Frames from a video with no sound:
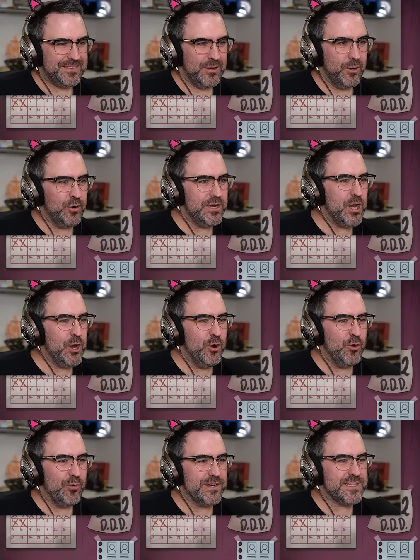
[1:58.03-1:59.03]
Who are
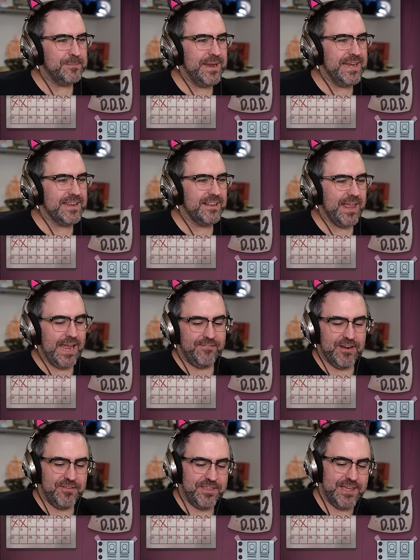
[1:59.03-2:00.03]
you? What is the meaning of life
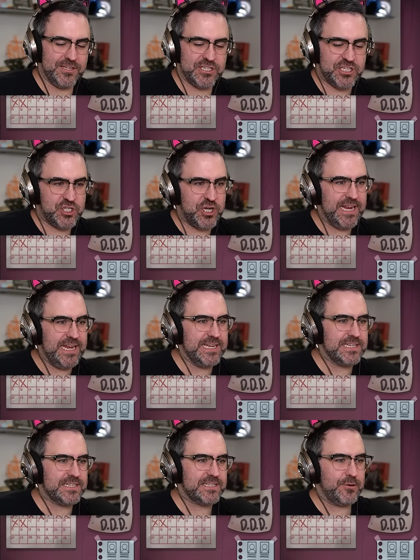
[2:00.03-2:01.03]
and everything else is
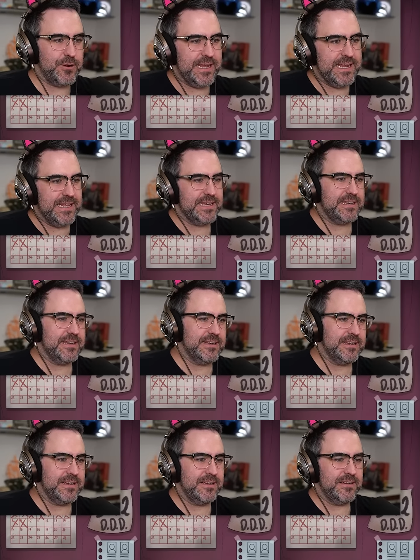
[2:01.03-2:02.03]
cheese, you idiot?
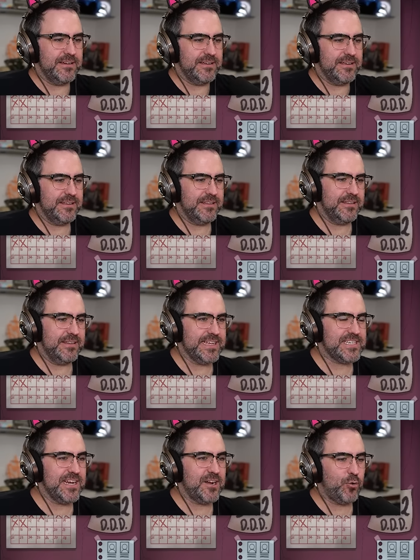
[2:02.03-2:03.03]

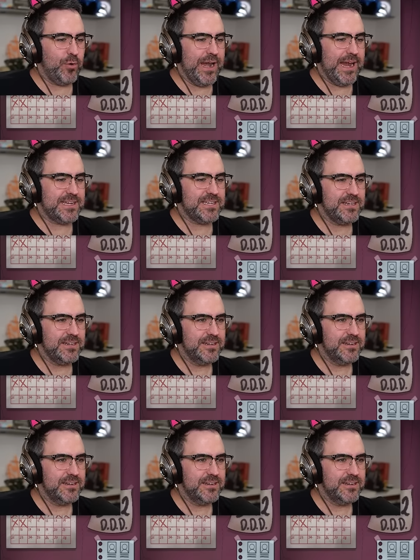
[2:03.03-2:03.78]
That's incorrect.